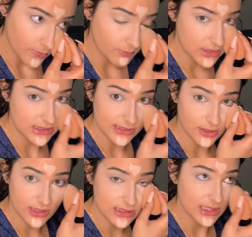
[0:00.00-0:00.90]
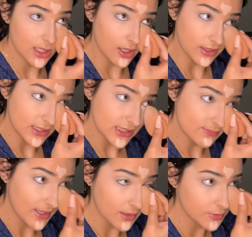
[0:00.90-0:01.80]
But seriously, y'all,
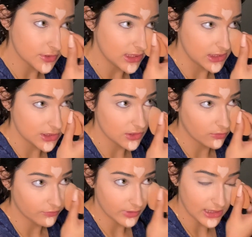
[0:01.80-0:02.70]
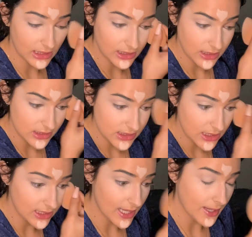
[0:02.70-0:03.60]
this makeup routine is so freaking
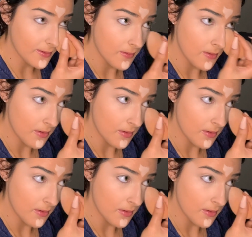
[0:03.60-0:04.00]
easy. Like,